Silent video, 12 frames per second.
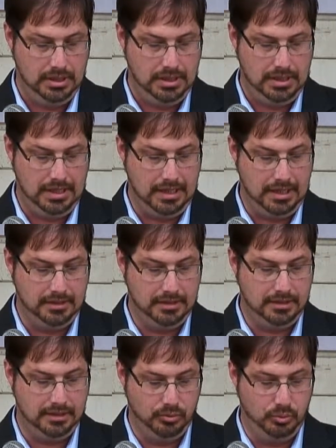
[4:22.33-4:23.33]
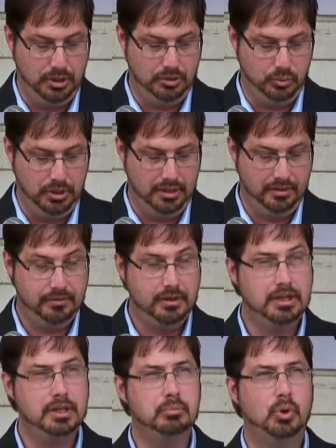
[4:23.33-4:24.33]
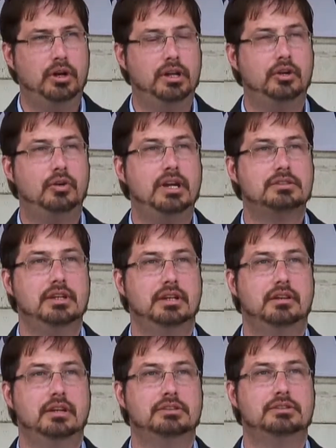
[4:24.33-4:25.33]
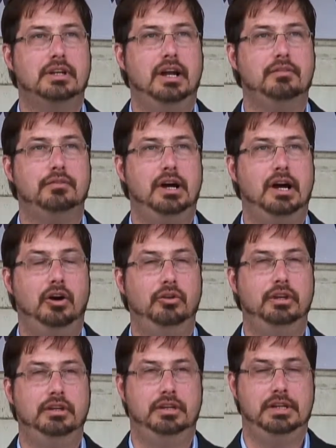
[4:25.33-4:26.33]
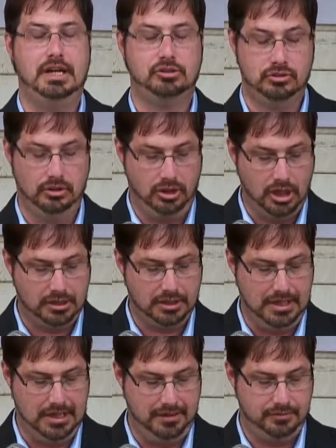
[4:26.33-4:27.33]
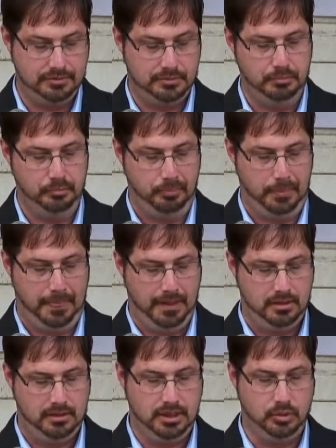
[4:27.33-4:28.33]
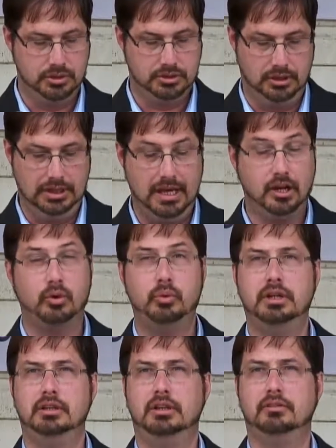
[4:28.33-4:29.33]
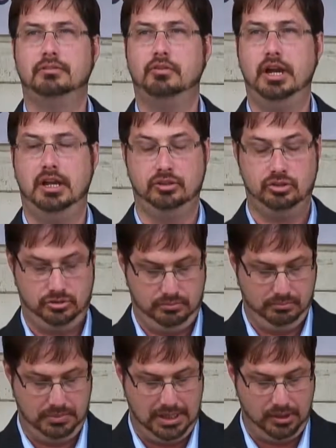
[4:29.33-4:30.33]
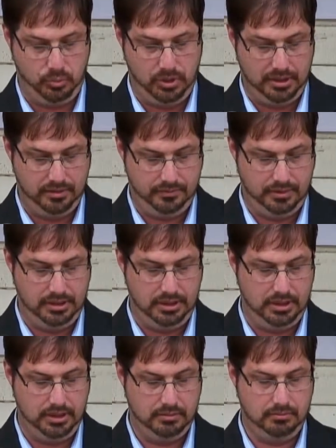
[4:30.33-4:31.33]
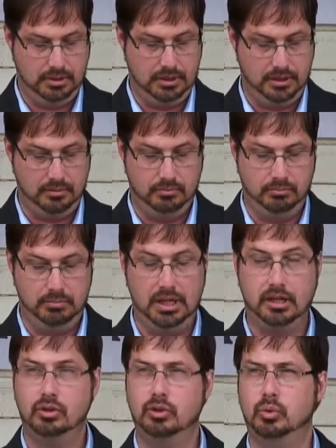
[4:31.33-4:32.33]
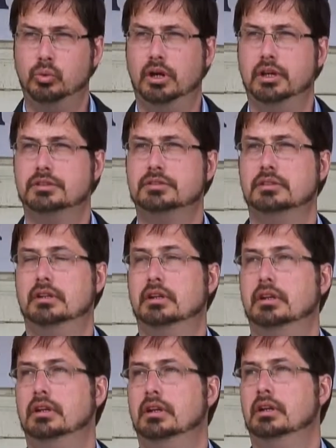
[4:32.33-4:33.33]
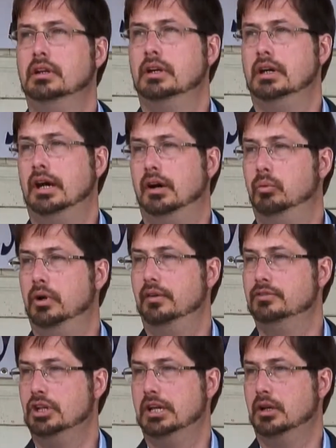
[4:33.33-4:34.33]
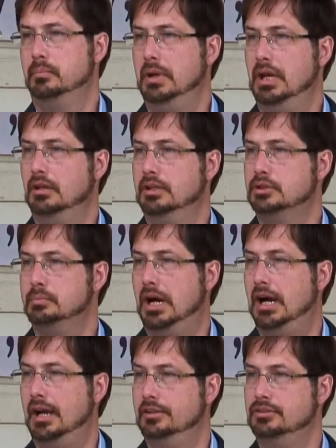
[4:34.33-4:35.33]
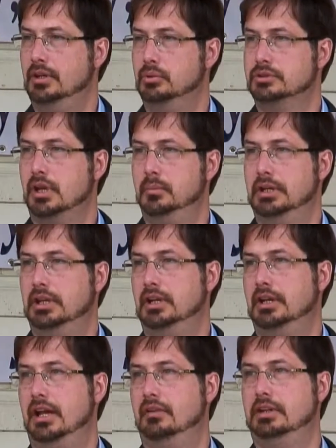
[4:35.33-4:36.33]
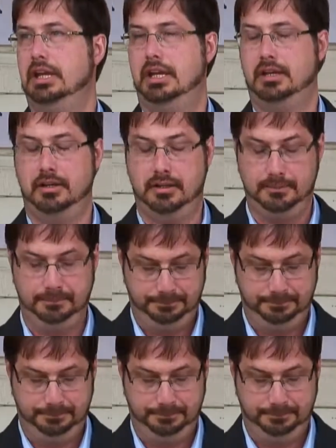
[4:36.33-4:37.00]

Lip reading: And one of the more interesting things that I found in the National Archives, there was a letter written in French by one of the men who was one of Jacob Bayley's spies that was coming in and out of Canada.